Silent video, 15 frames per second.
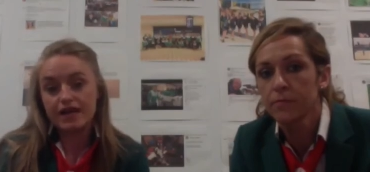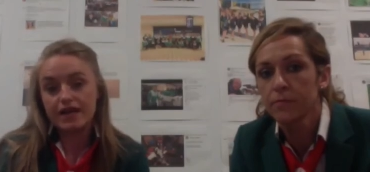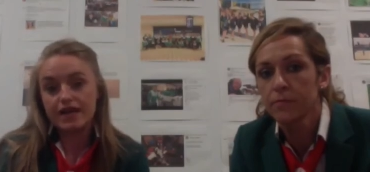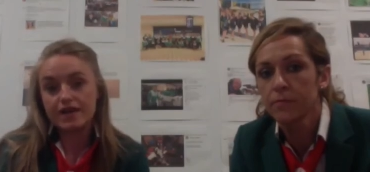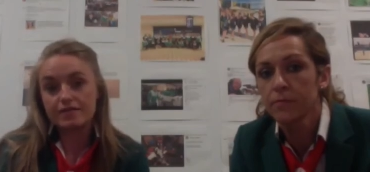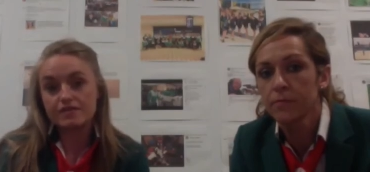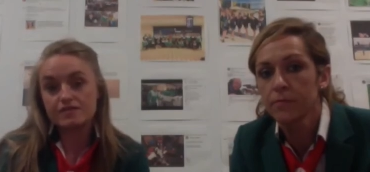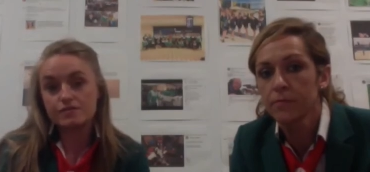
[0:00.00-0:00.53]

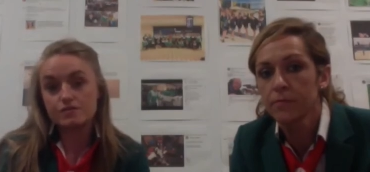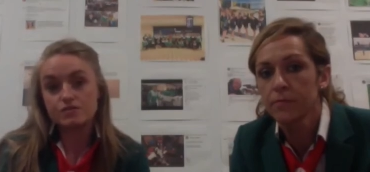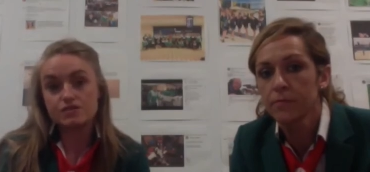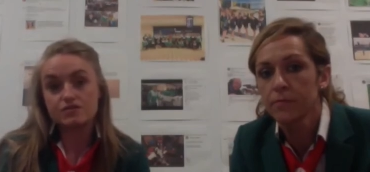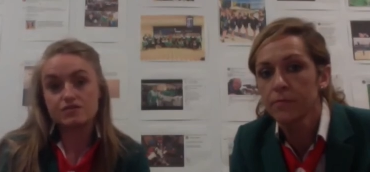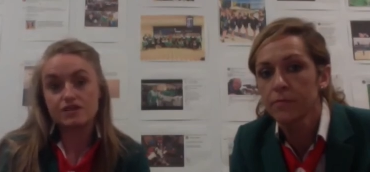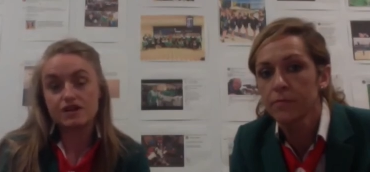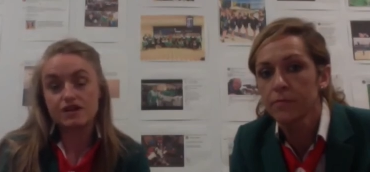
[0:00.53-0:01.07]
Speaker 1: I
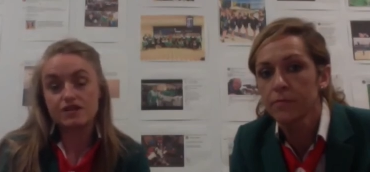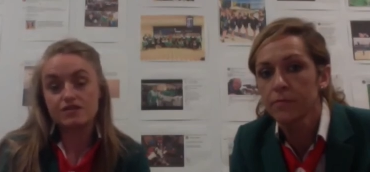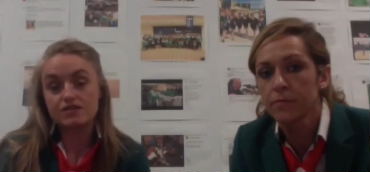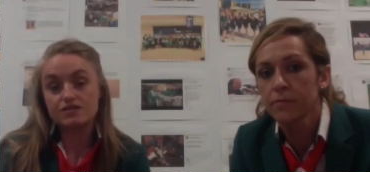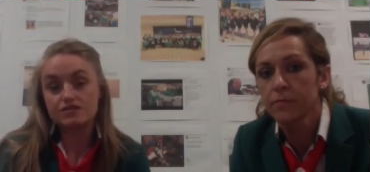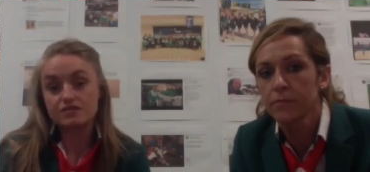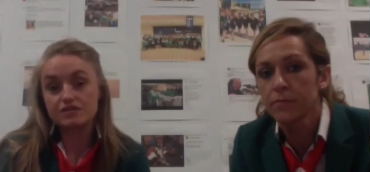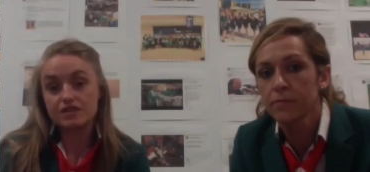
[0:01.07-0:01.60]
suppose as regards the
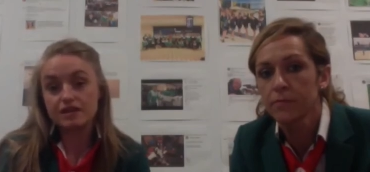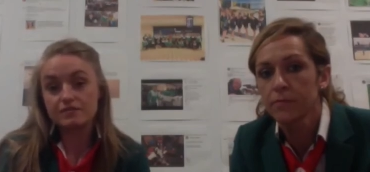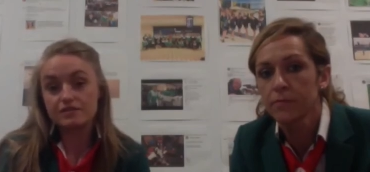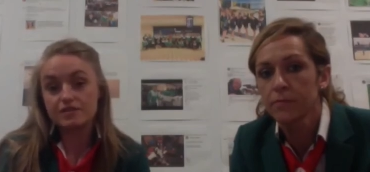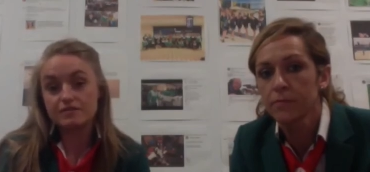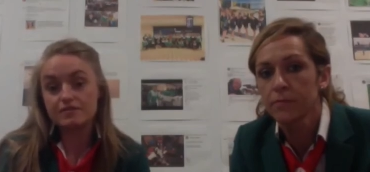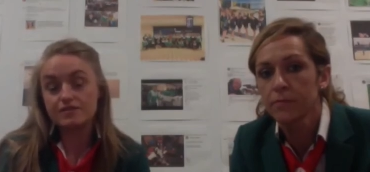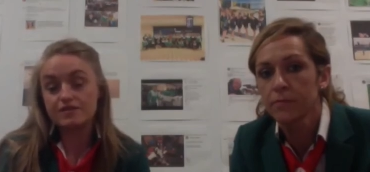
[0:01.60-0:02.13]
Ulster
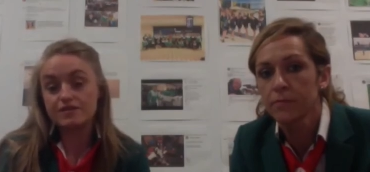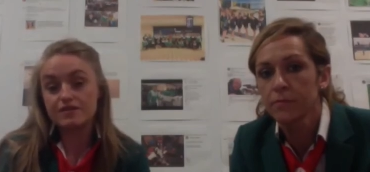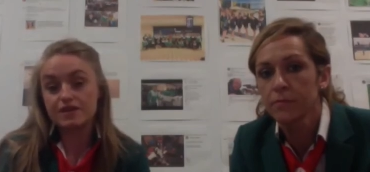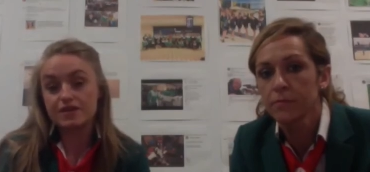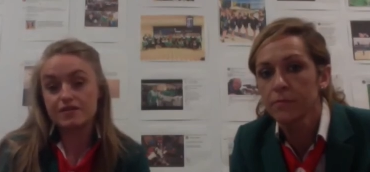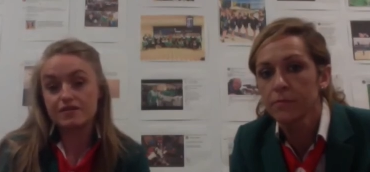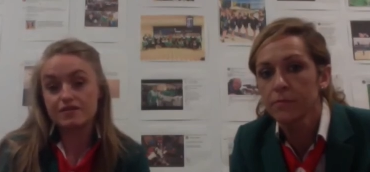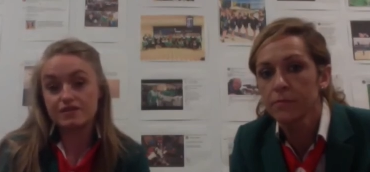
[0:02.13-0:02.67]
Championship, there are
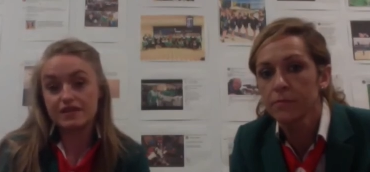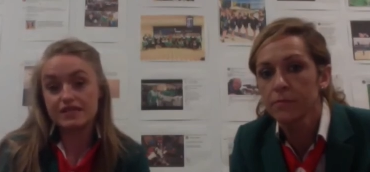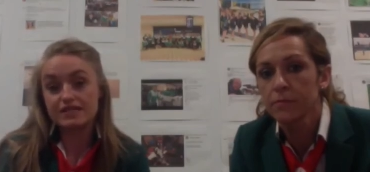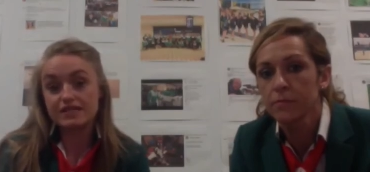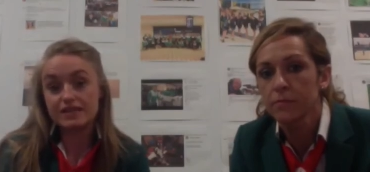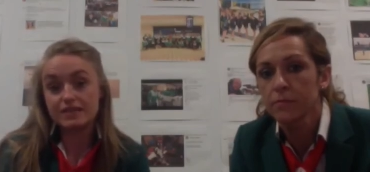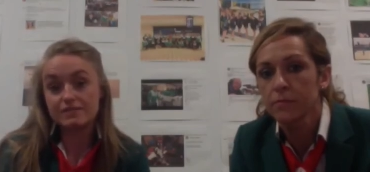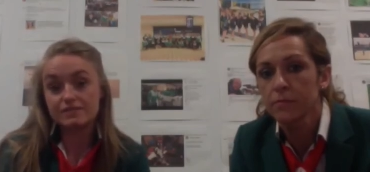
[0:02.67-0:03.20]
now 3
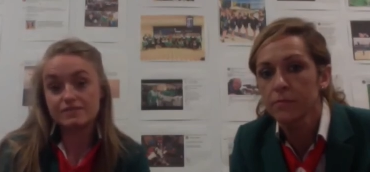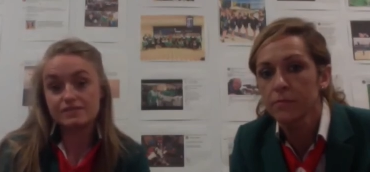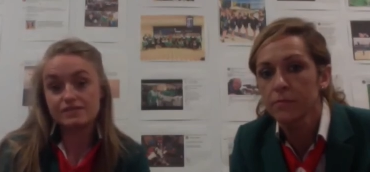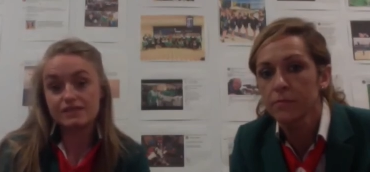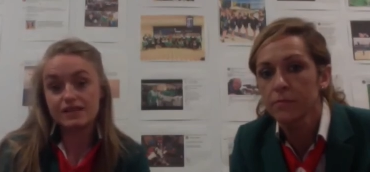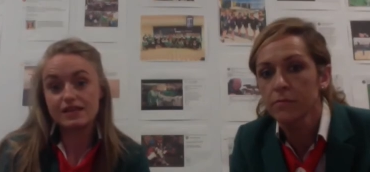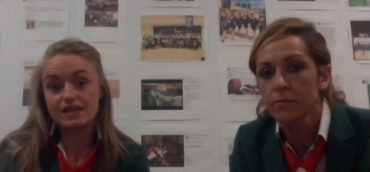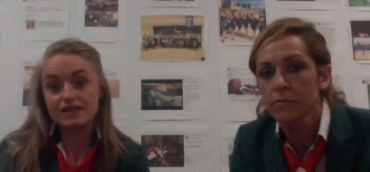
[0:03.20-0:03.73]

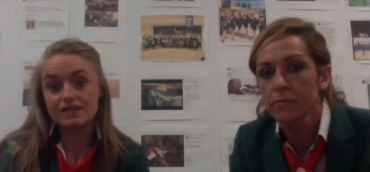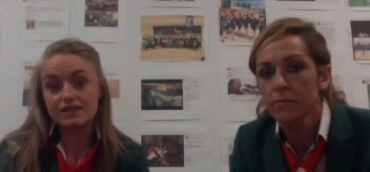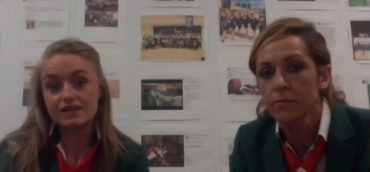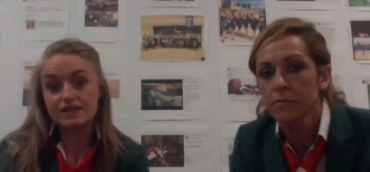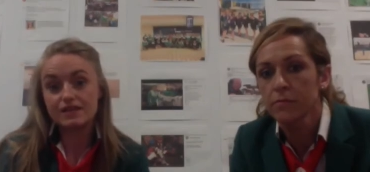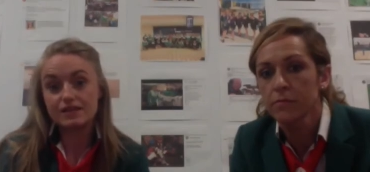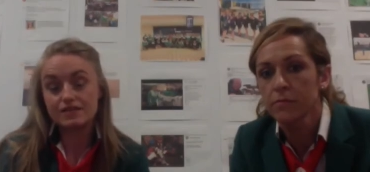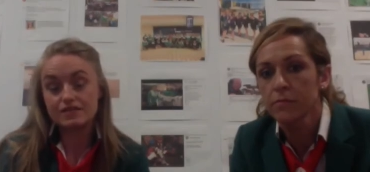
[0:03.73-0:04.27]
teams in
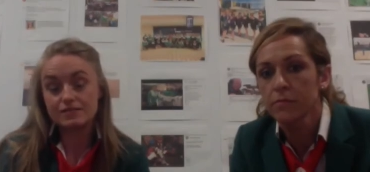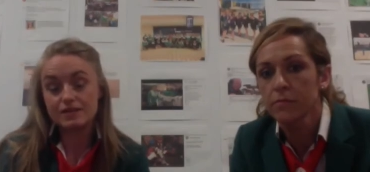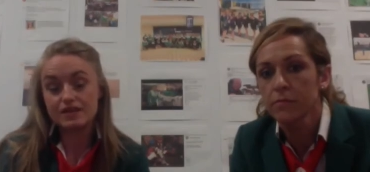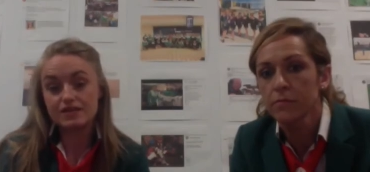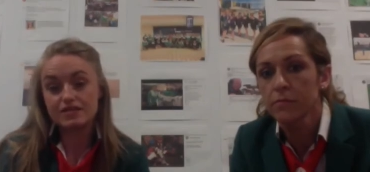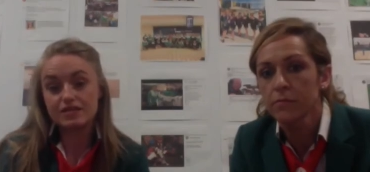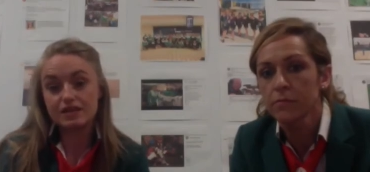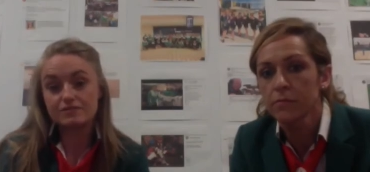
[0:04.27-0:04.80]
the
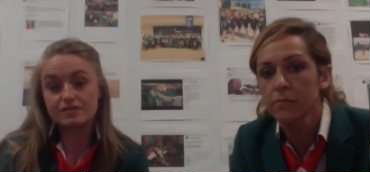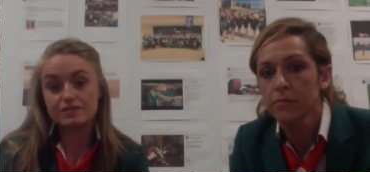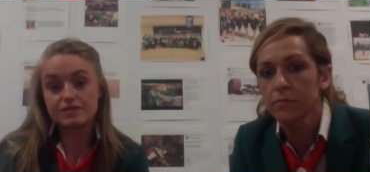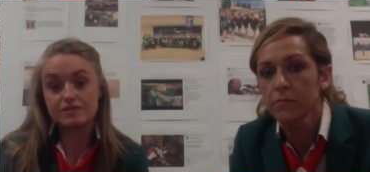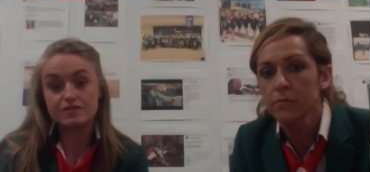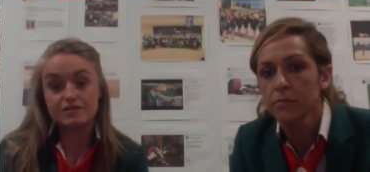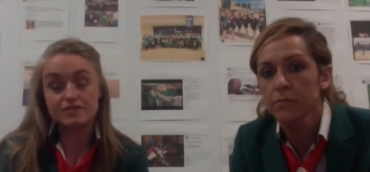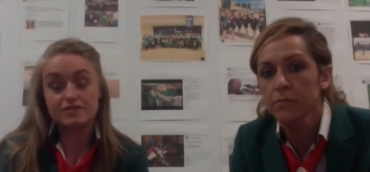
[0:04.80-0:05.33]
Intermediate
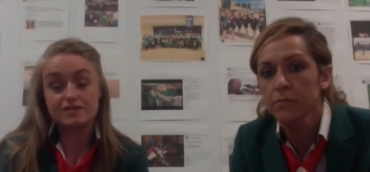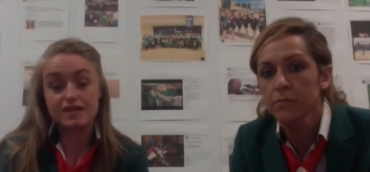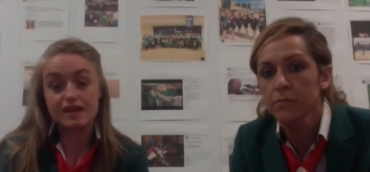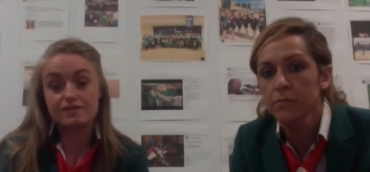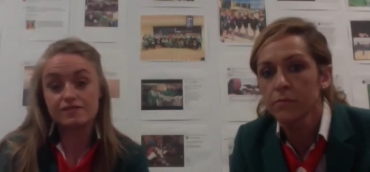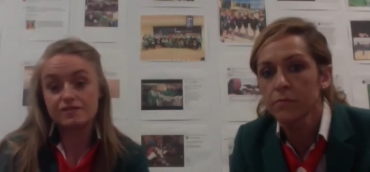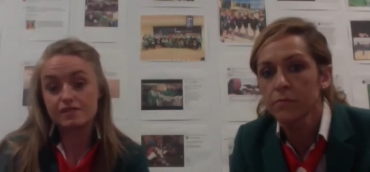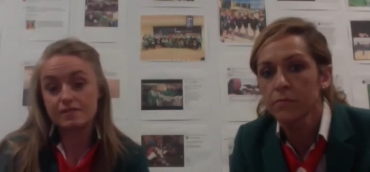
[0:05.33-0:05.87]
Championship. There's
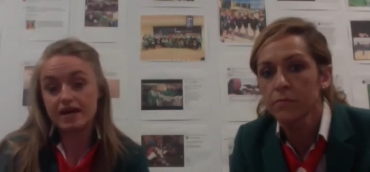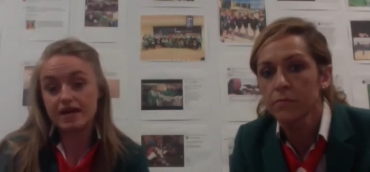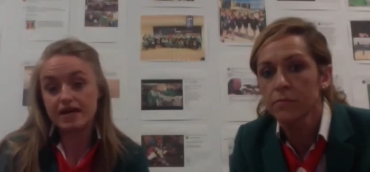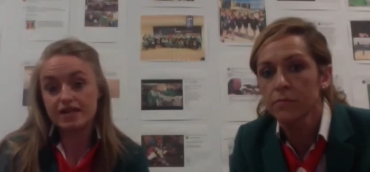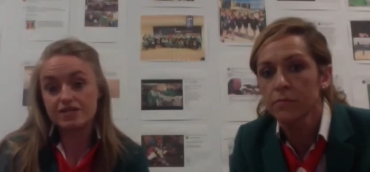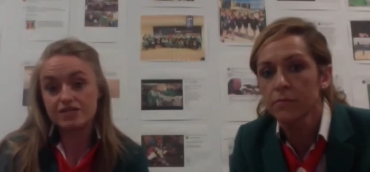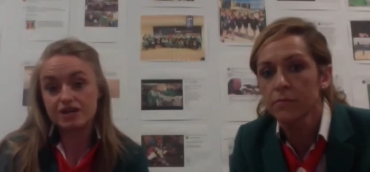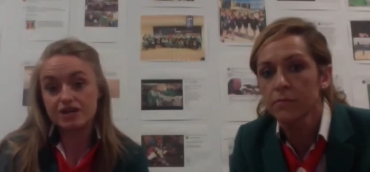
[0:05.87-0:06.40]
ourselves,
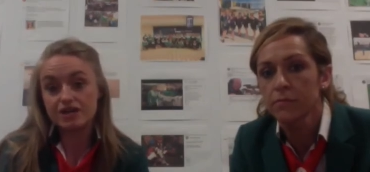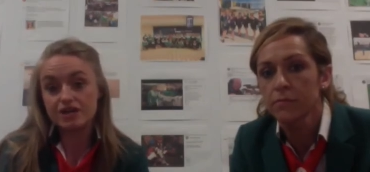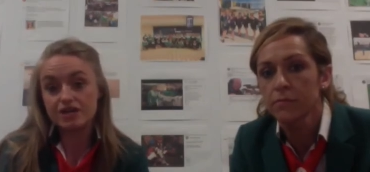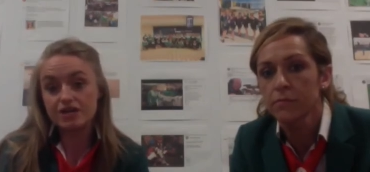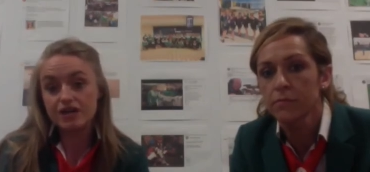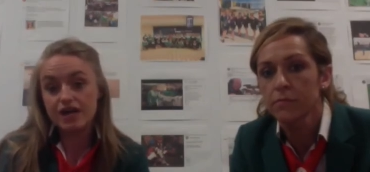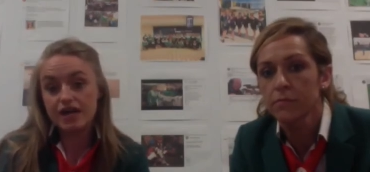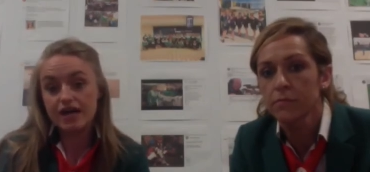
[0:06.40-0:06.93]
Fermanagh and
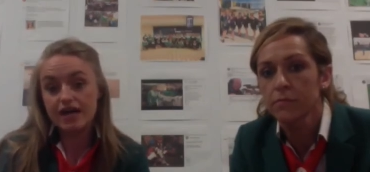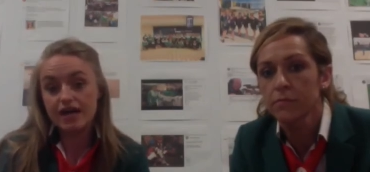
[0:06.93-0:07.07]
Down.